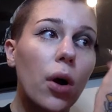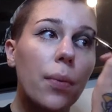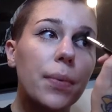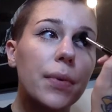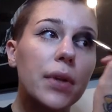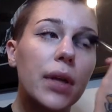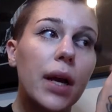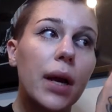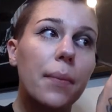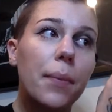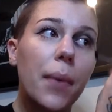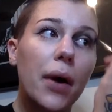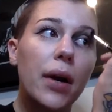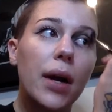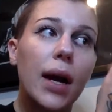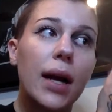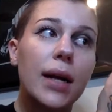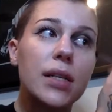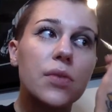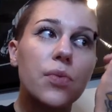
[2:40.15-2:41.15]
openly about
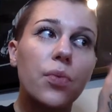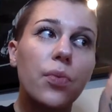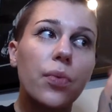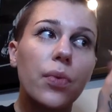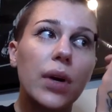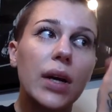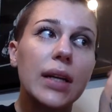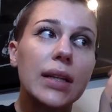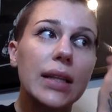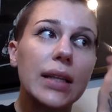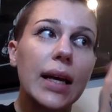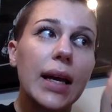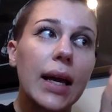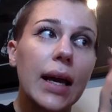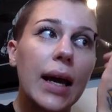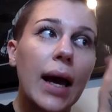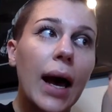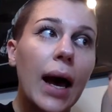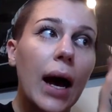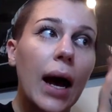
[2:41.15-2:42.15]
it has
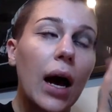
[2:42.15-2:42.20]
really